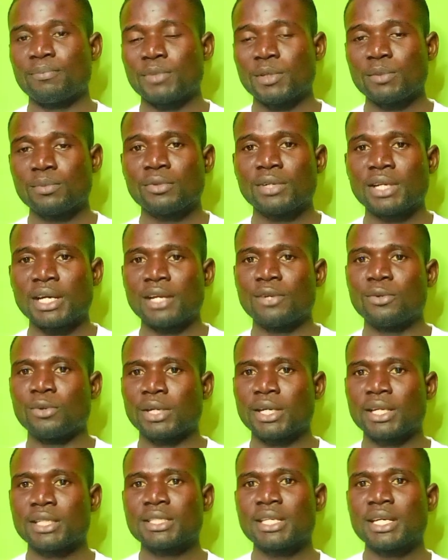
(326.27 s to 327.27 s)
people that are
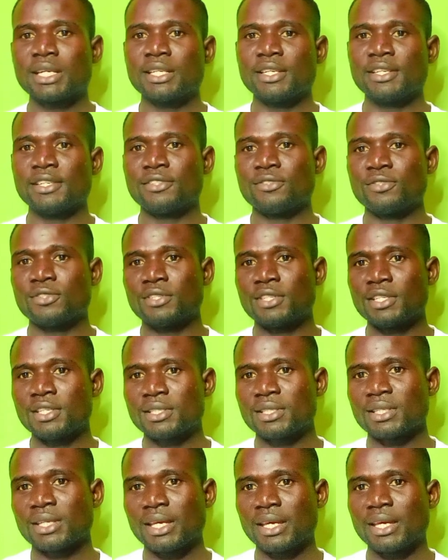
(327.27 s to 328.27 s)
located in
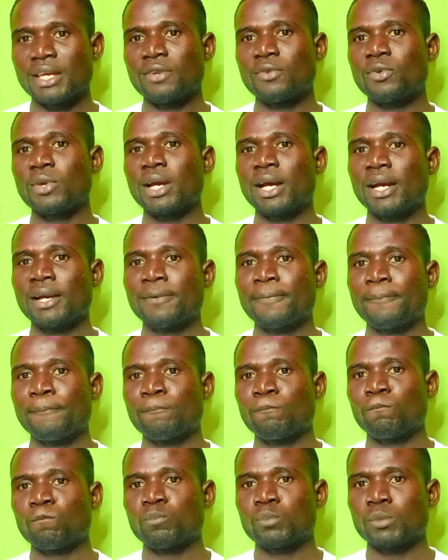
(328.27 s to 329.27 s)
this area,
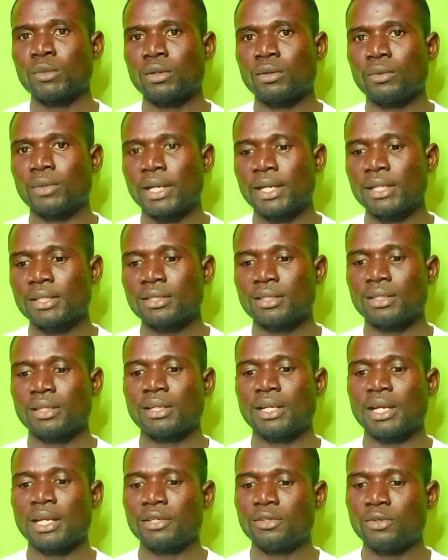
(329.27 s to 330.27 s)
right?
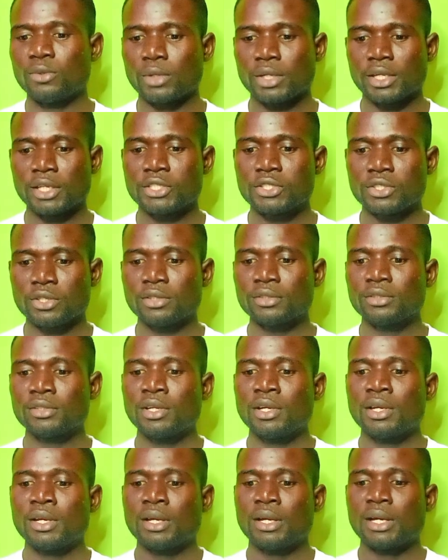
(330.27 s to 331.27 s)
Like location,
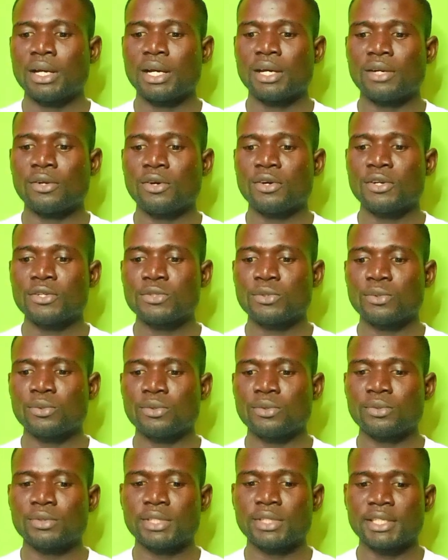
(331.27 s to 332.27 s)
and
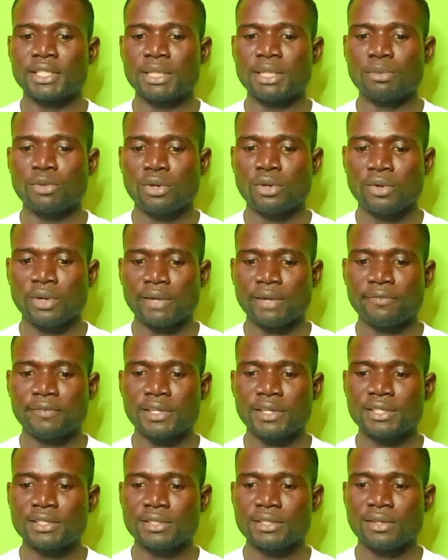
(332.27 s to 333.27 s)
also the
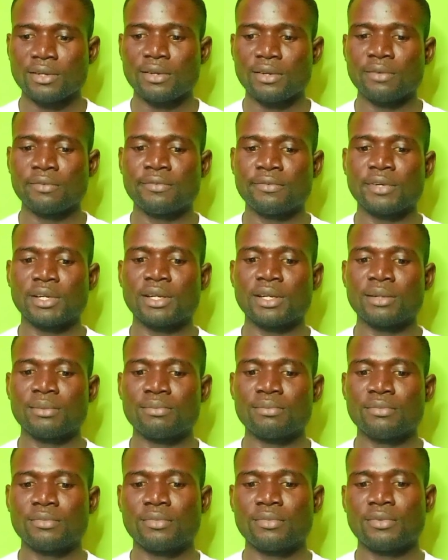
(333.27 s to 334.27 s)
demographics of
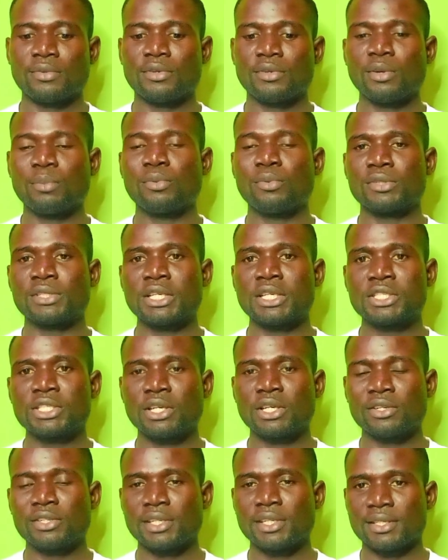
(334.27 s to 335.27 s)
your
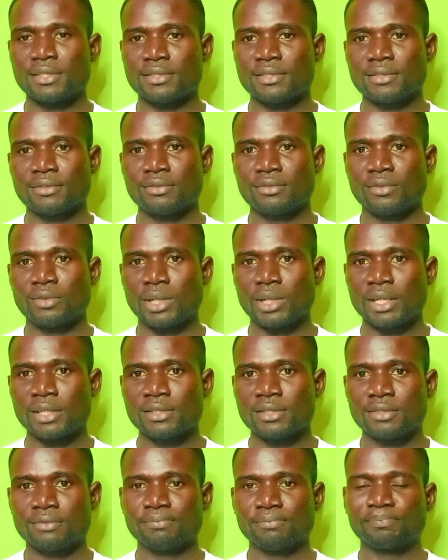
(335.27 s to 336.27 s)
potential audience,
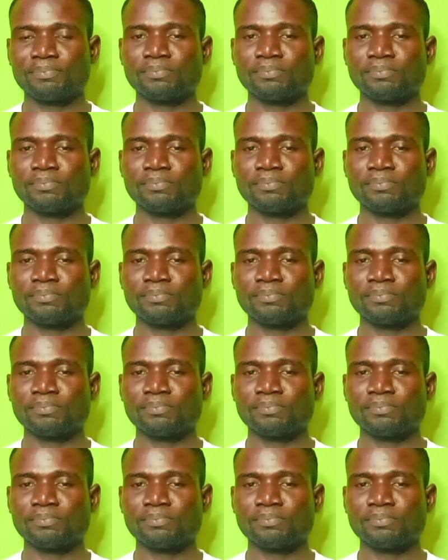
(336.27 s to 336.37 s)
right?